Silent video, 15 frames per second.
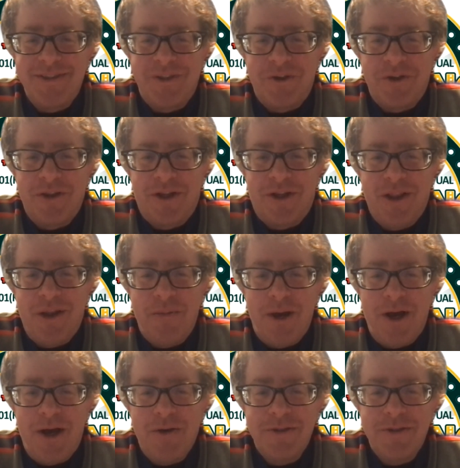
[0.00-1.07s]
You're in the
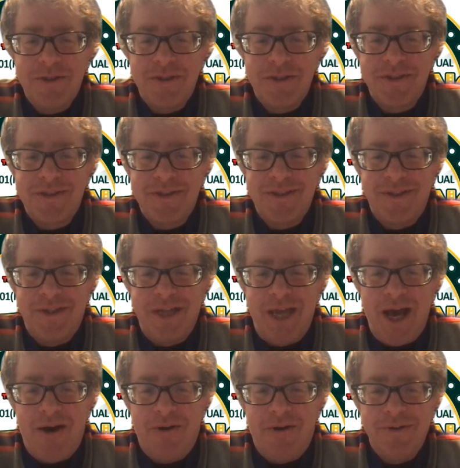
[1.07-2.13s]
clubhouse. You're
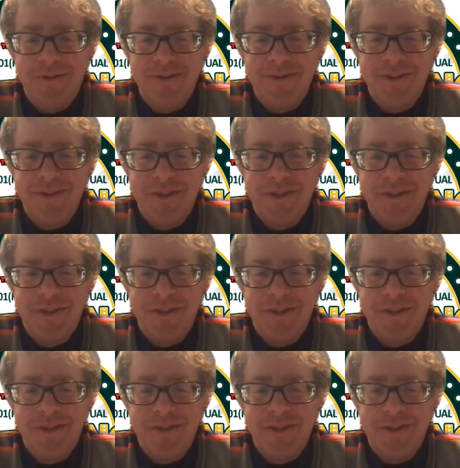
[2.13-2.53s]
down.